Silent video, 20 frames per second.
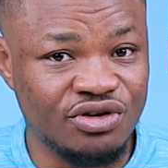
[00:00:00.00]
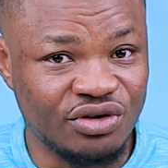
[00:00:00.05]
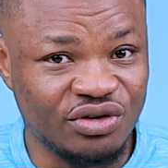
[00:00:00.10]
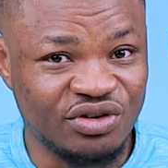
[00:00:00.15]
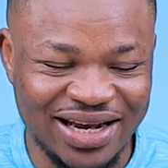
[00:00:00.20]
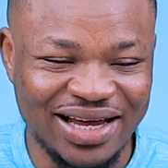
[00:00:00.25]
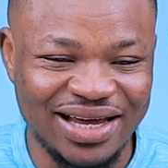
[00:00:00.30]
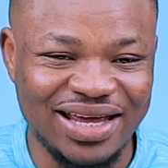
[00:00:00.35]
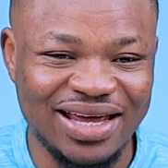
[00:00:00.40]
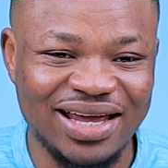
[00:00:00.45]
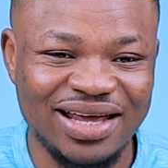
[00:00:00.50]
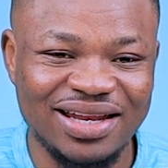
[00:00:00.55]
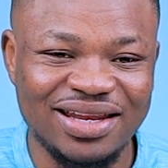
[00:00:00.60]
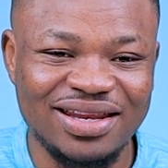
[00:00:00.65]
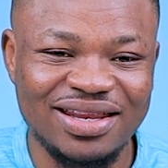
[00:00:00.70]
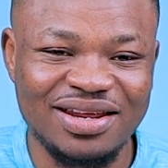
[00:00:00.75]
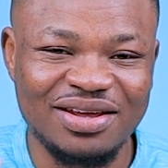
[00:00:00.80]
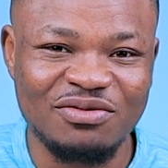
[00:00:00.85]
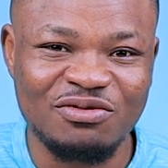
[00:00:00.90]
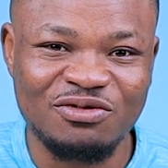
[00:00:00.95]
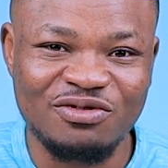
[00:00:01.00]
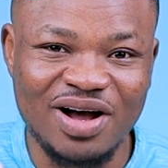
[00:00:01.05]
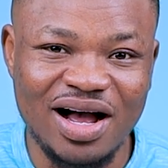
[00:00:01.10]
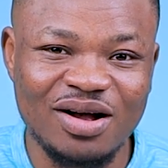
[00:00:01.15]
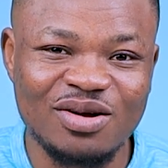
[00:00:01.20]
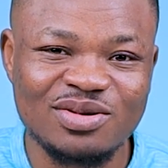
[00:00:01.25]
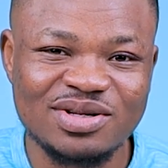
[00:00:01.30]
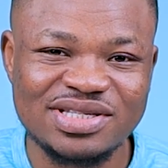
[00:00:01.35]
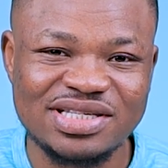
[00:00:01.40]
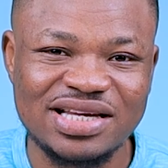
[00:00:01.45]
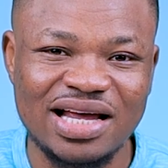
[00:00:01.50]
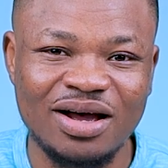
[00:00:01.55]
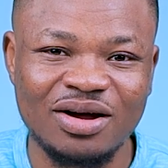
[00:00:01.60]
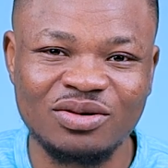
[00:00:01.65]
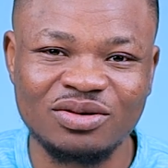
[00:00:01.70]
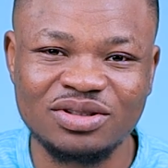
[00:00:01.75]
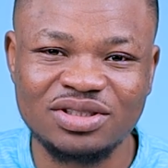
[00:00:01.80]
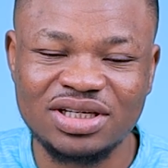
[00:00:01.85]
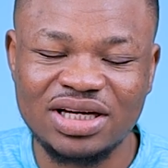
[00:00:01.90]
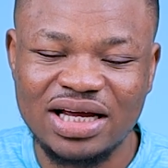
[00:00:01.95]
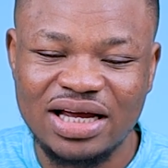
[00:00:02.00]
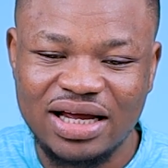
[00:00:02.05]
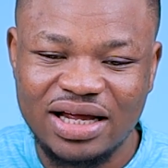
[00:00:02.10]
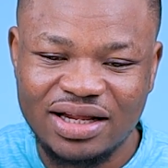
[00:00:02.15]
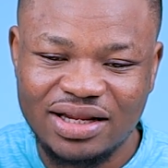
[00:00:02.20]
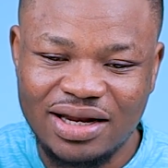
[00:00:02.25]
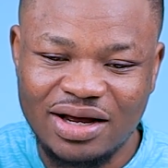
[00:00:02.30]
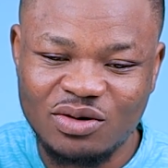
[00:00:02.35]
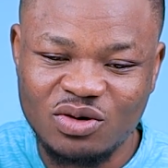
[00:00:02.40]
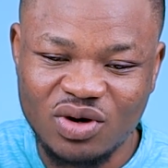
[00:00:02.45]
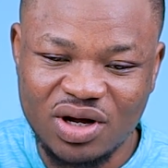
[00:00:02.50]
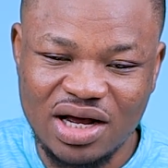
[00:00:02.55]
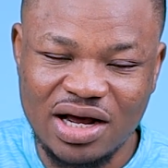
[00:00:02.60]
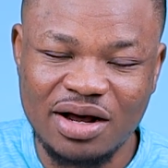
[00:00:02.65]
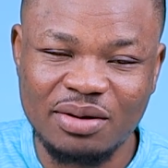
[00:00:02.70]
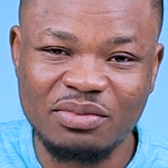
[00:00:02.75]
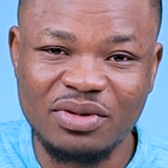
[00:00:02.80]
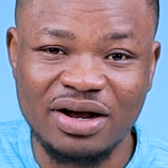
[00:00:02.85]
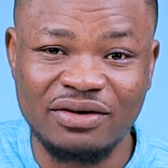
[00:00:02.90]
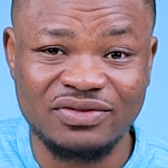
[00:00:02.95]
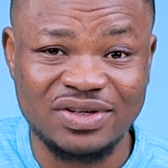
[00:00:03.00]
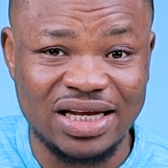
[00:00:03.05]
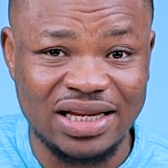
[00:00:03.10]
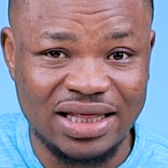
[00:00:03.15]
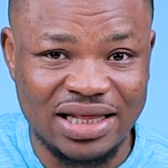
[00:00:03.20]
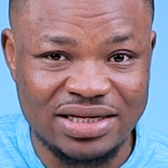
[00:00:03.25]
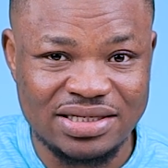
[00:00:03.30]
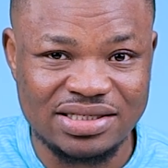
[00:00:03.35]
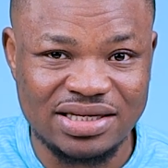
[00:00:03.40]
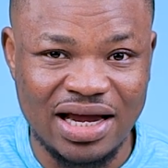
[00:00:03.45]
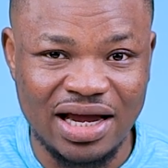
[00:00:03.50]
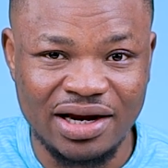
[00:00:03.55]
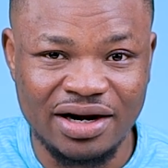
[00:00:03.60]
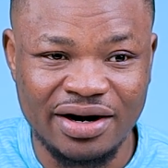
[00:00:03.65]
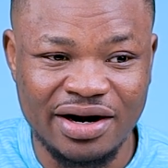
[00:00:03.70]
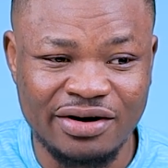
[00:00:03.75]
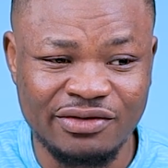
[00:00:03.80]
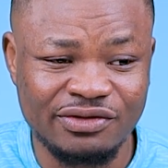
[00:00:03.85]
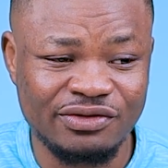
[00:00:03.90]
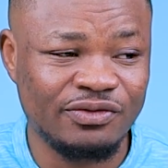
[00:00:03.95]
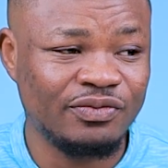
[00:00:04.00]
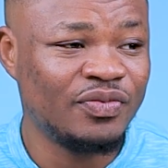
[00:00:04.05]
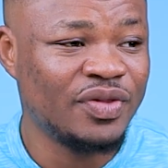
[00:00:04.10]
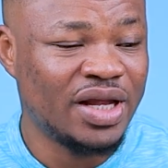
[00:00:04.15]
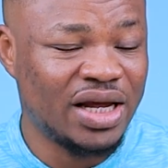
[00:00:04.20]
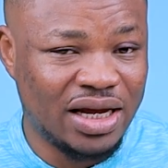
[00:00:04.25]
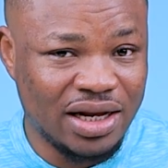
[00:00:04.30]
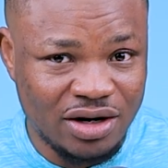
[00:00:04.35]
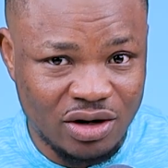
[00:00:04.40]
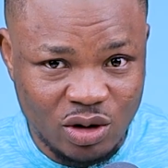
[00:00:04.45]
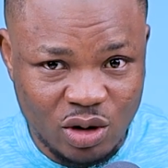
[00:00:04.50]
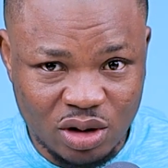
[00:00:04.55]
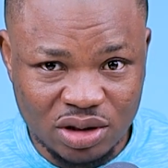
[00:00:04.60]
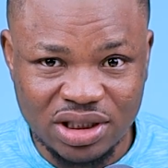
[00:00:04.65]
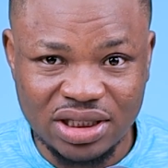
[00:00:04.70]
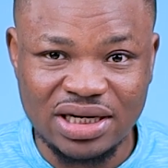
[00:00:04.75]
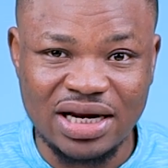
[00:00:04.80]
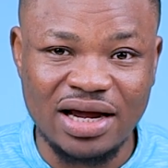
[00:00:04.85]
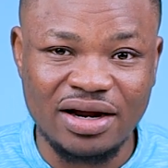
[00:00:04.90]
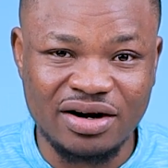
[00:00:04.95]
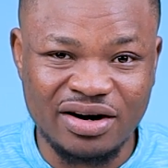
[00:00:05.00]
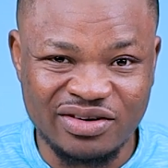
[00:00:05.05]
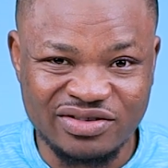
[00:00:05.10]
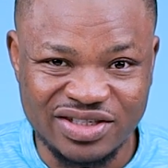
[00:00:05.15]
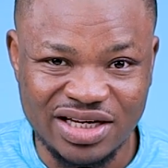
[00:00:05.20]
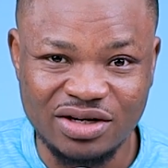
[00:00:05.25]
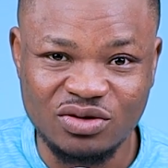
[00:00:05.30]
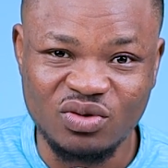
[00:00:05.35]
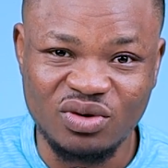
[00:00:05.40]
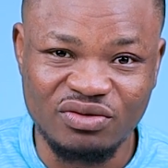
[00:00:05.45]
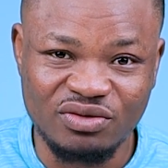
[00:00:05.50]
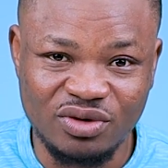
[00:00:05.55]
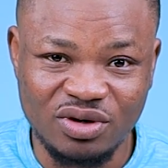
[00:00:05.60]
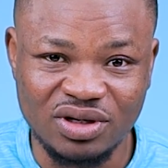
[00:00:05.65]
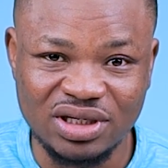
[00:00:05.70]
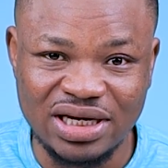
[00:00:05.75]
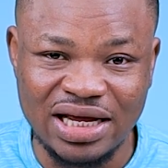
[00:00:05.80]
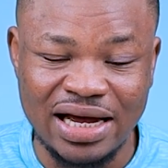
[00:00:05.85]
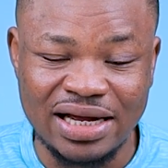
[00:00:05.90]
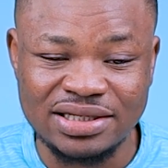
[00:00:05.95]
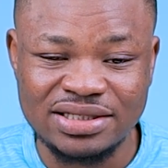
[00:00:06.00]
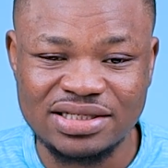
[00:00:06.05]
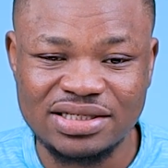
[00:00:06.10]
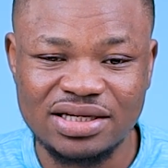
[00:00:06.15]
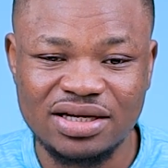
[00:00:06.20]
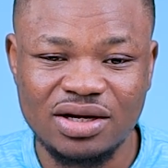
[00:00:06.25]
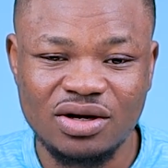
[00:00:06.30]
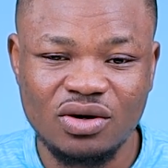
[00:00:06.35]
And again, the vowel sound that will come after this digraph and all the digraphs that we've looked at